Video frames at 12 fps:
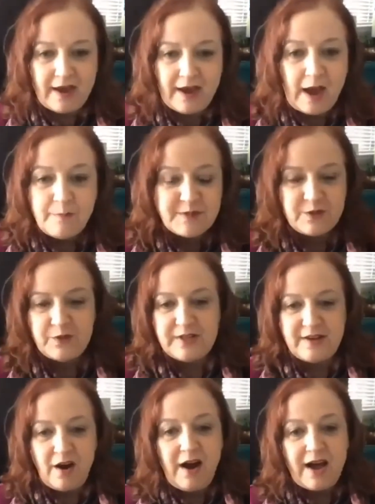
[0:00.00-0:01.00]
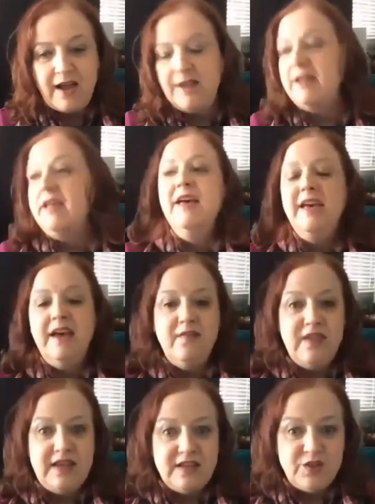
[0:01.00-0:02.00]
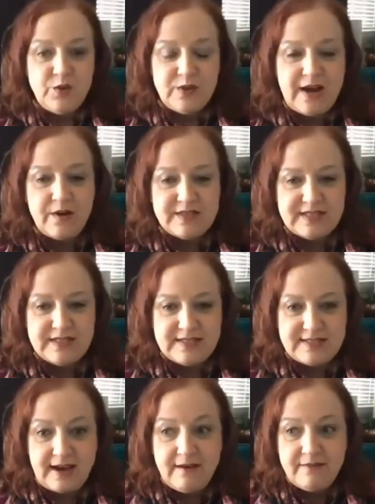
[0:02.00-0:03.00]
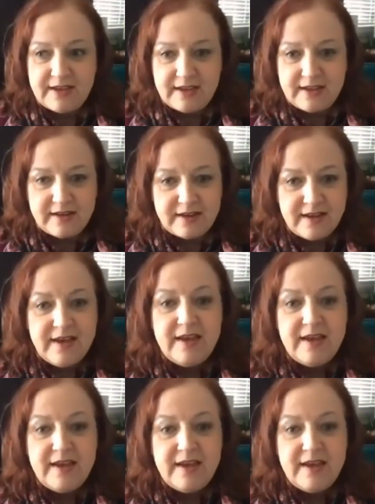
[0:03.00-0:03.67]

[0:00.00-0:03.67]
absolutely not. And then in 2007,